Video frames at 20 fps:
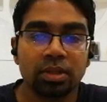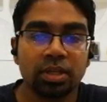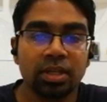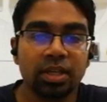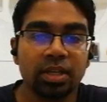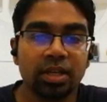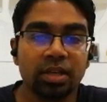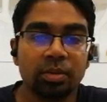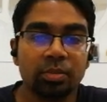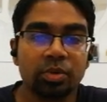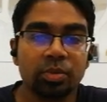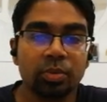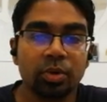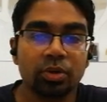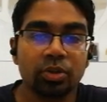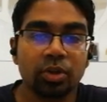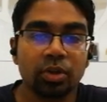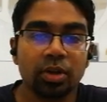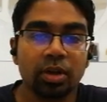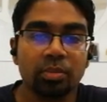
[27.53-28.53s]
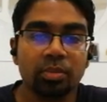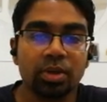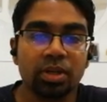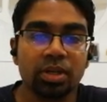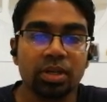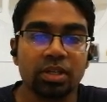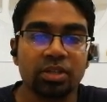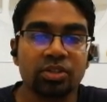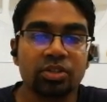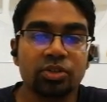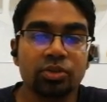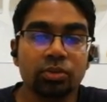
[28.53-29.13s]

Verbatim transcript: helium's proton number is